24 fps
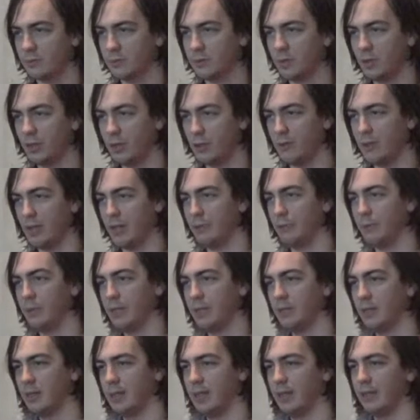Alright, we're at
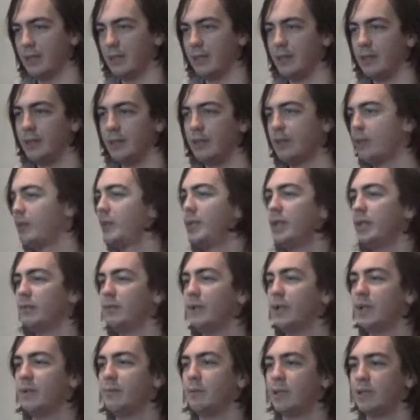the lake. Get
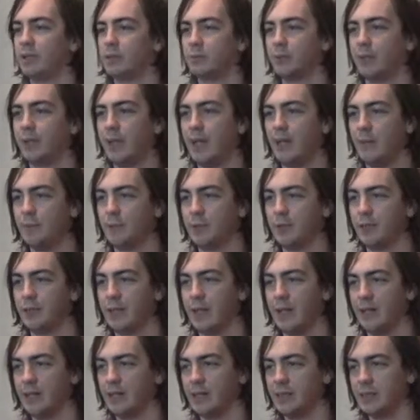ready because we're capturing
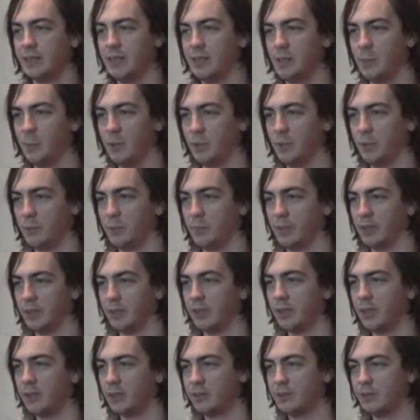that legendary Pokemon.
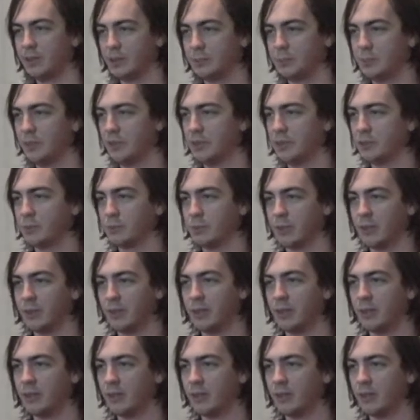Trust me on this one.